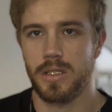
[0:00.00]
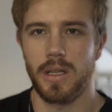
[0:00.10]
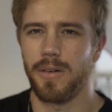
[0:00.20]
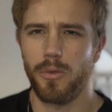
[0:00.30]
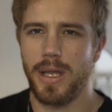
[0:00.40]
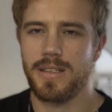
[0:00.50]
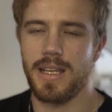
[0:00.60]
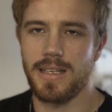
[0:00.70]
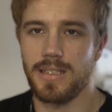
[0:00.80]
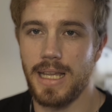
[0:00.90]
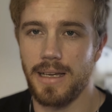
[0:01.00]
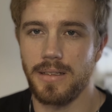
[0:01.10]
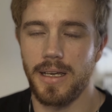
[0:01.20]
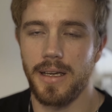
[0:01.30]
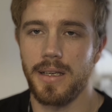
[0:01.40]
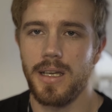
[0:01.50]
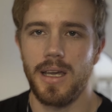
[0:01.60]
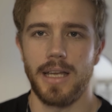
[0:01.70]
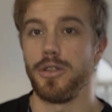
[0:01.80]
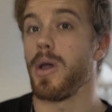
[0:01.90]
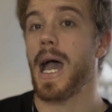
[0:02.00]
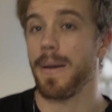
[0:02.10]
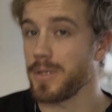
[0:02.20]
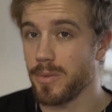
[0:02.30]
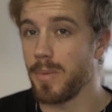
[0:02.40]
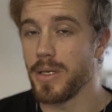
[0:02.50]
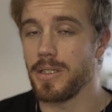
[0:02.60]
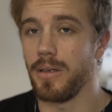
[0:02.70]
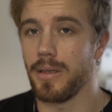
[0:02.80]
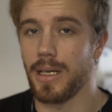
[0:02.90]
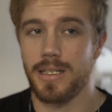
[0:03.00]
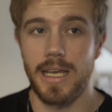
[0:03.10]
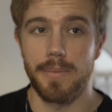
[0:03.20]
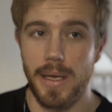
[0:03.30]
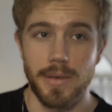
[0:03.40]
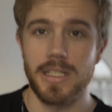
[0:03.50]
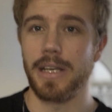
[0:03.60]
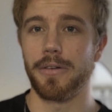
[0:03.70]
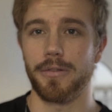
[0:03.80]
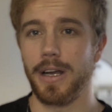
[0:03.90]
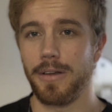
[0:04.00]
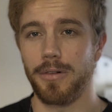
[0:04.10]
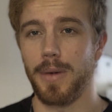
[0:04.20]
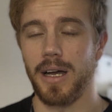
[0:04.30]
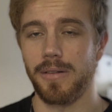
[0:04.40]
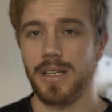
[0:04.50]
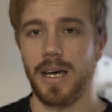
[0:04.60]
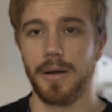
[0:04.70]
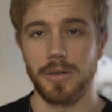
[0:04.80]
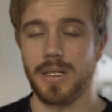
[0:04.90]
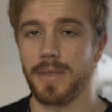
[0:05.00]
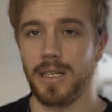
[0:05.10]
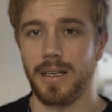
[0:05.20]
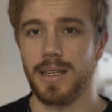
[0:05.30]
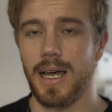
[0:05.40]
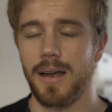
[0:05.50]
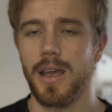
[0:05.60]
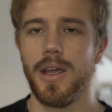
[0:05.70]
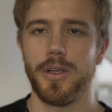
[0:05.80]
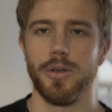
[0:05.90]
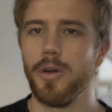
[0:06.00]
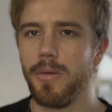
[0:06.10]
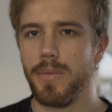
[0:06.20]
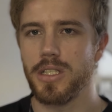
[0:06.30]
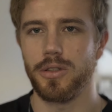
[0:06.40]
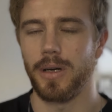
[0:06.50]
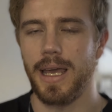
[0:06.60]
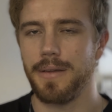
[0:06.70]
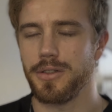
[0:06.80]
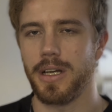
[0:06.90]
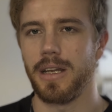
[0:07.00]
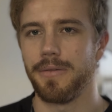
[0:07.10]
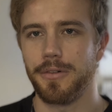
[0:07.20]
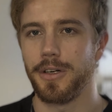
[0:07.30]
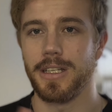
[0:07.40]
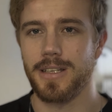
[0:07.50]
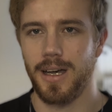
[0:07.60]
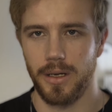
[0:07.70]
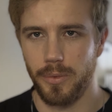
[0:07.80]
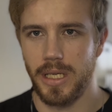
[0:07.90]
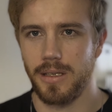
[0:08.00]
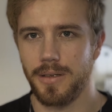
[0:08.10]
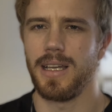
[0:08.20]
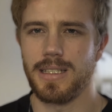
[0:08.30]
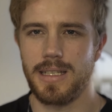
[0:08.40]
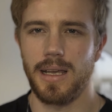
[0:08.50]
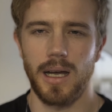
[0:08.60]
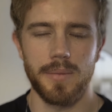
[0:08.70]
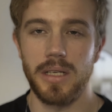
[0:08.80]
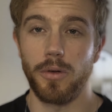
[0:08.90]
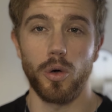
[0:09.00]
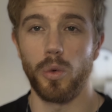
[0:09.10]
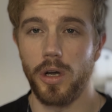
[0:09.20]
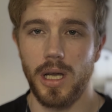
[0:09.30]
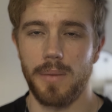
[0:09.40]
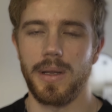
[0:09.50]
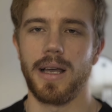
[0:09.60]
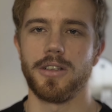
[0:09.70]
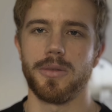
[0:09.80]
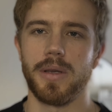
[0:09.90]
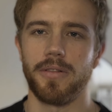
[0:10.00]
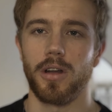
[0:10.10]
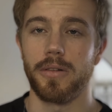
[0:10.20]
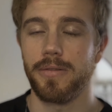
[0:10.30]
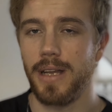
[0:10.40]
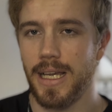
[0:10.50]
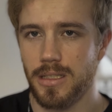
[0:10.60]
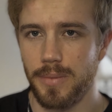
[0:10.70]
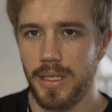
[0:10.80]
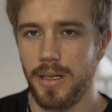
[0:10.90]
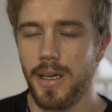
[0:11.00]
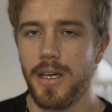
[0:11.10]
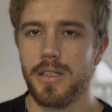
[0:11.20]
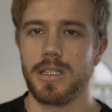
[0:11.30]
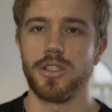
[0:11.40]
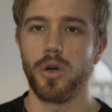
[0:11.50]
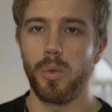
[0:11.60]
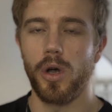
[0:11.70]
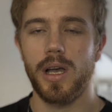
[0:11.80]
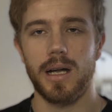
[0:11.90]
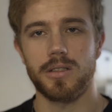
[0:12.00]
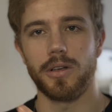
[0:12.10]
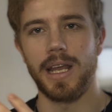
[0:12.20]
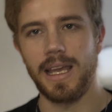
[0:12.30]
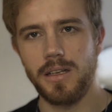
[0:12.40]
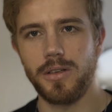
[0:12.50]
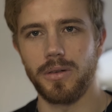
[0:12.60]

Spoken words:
So that if Wednesday is leg day and you happen to be busy on that day, maybe seeing a friend from out of town or something like that, you don't miss your leg training for an entire week. Instead, I believe all workout plans should be followed flexibly so that your workouts don't hinder